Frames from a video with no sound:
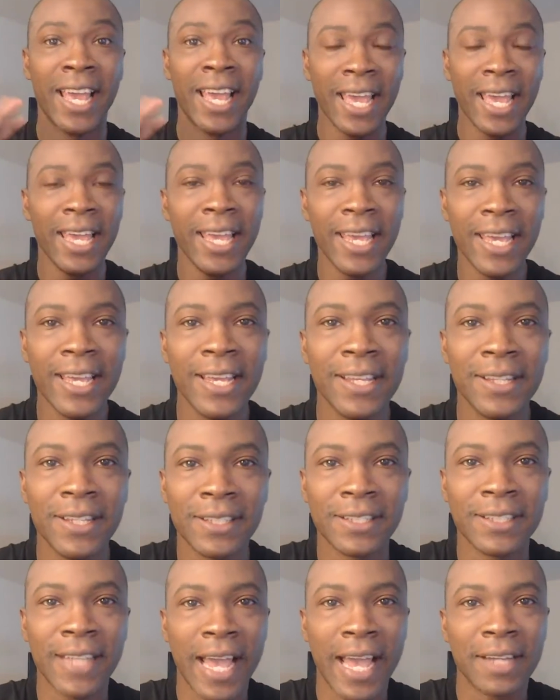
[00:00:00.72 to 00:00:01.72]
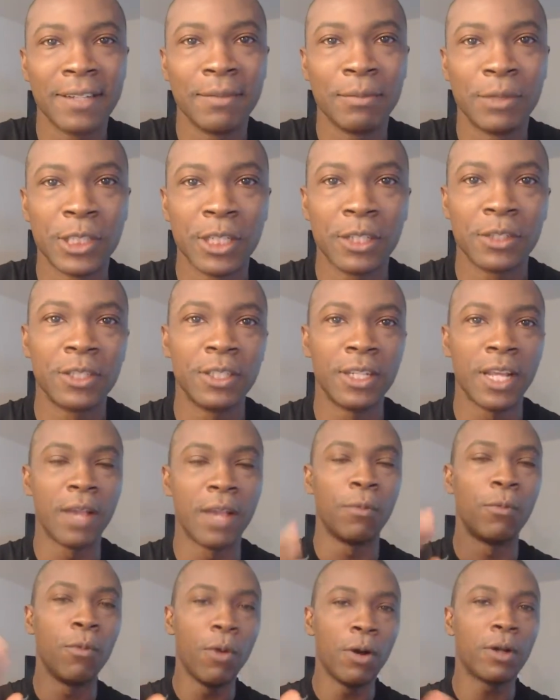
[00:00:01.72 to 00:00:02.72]
Hey, this is Adam Shelton
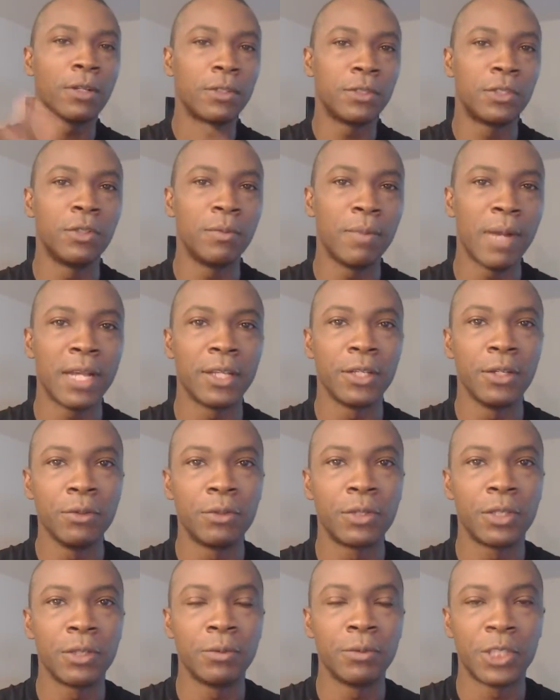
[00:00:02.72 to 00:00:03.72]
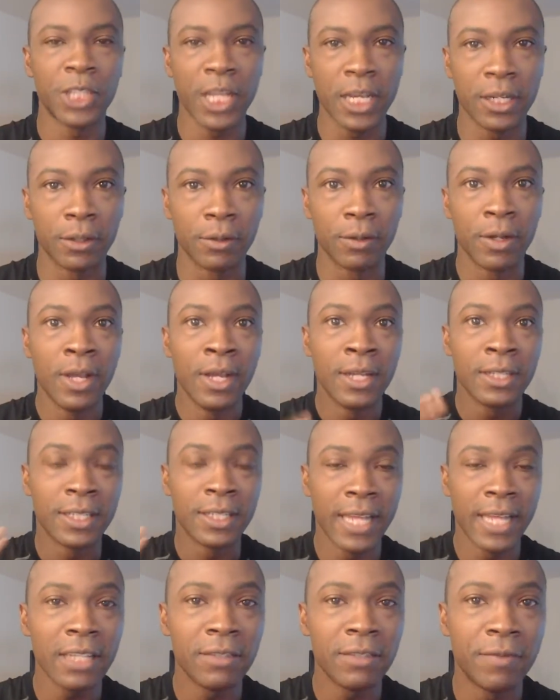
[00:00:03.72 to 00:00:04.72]
and welcome to my YouTube channel.
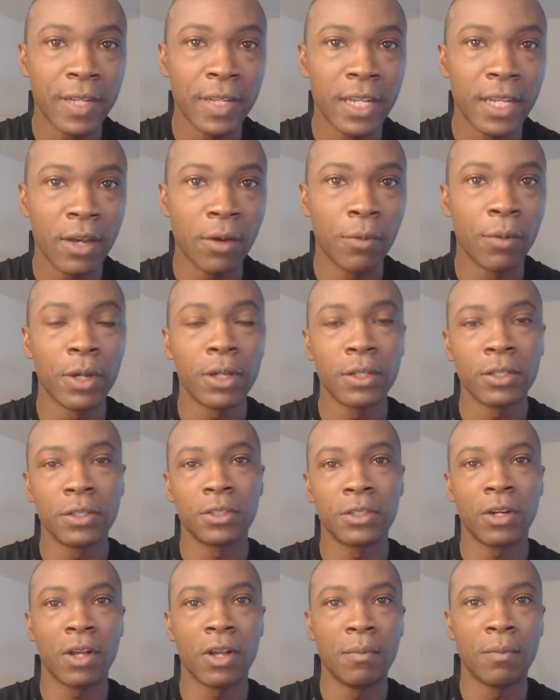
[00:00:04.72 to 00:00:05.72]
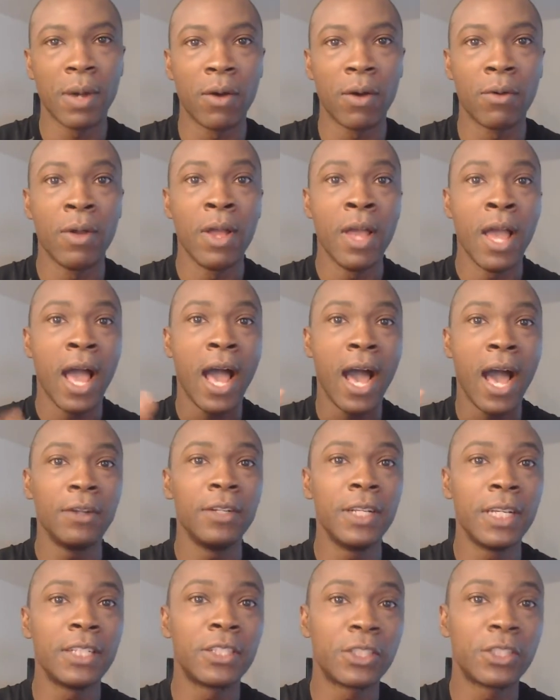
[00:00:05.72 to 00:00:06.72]
Today's video, we're going to talk about
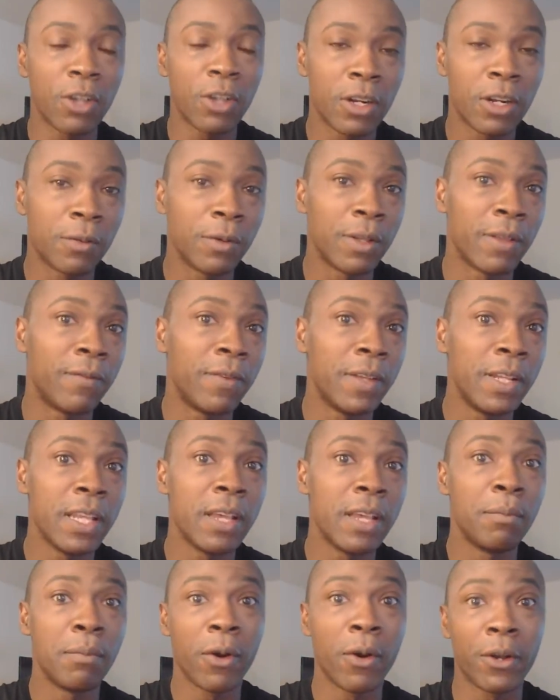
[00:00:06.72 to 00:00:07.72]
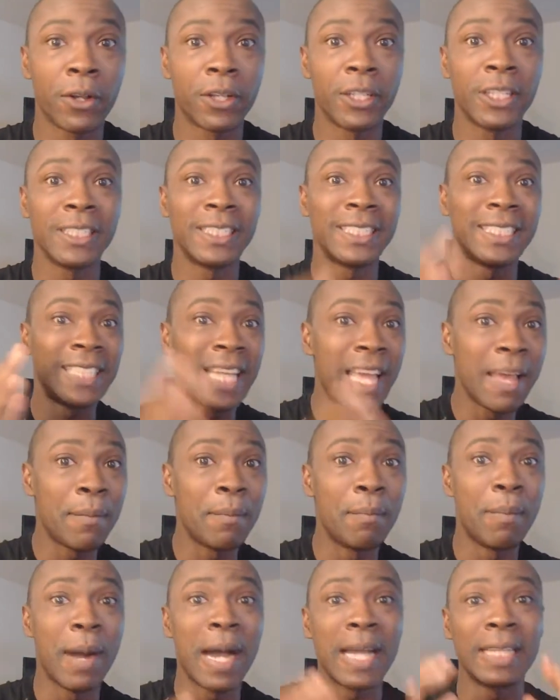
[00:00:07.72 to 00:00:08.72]
how to get started with affiliate marketing
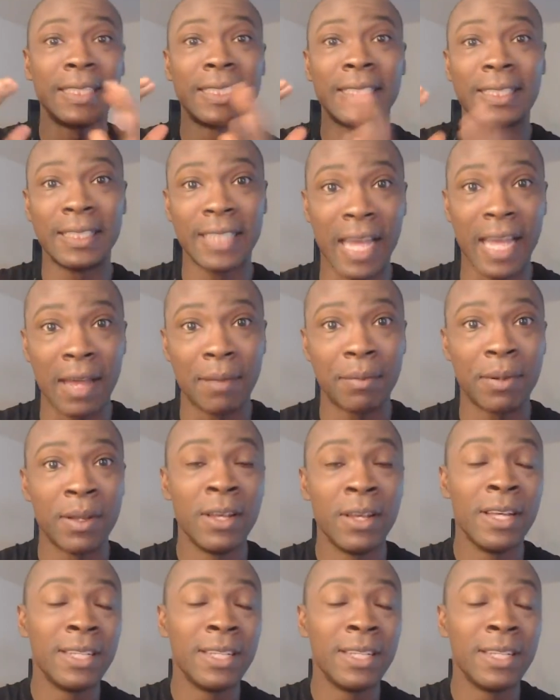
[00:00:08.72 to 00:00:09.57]
step-by-step